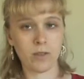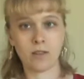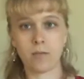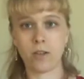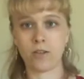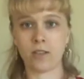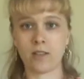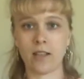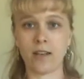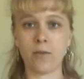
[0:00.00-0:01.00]
what the bow
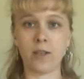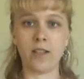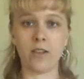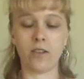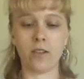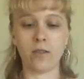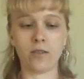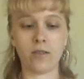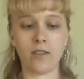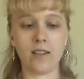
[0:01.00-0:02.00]
looks like
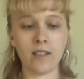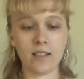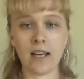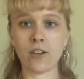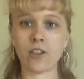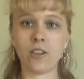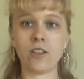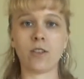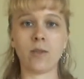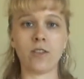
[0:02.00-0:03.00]
this is how it should
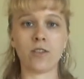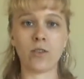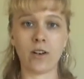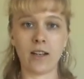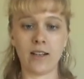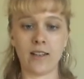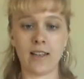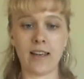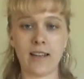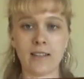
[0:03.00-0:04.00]
look when you're storing it in the
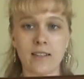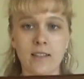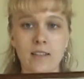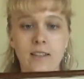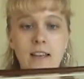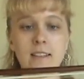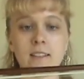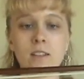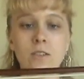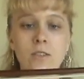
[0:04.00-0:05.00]
case. It's
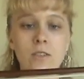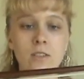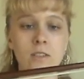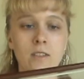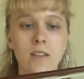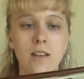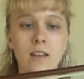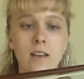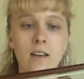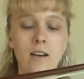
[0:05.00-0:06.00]
nice and loose.
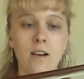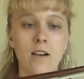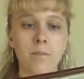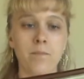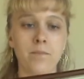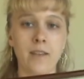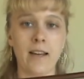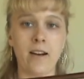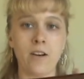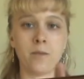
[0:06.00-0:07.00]
The
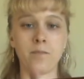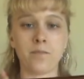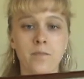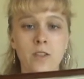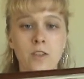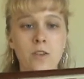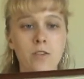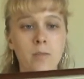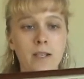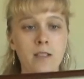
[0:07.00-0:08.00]
hair, there's no
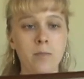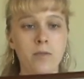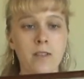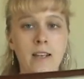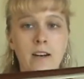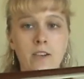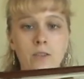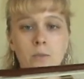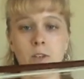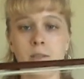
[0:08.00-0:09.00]
space between the hair
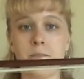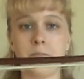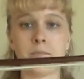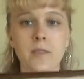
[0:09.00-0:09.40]
and the wood.